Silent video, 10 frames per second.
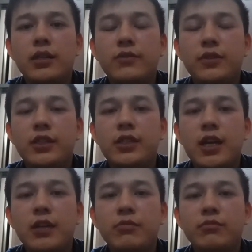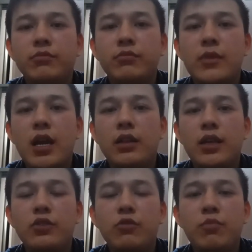In free time, I
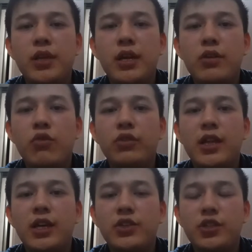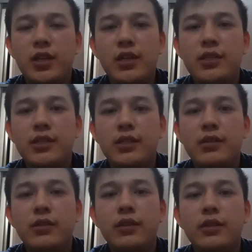like to play online chess
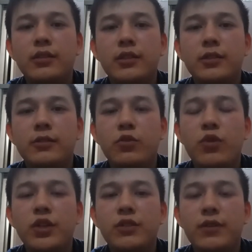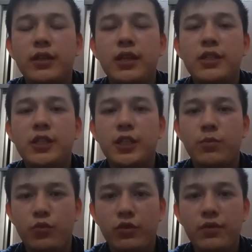and watch fantastic
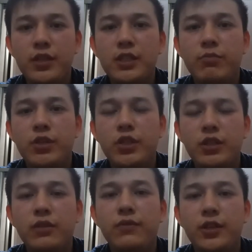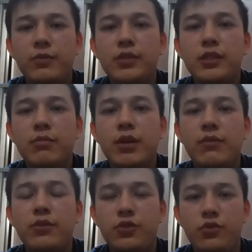movies, especially films,
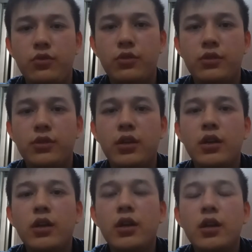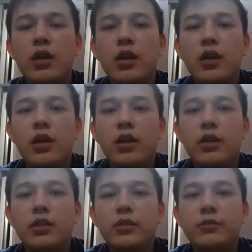Marvel Studios.
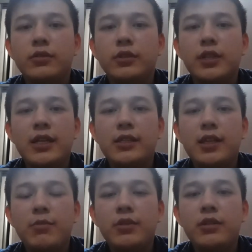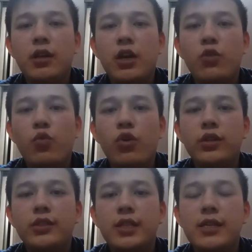And last summer, I
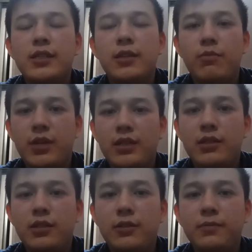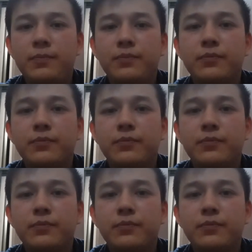worked as a bartender.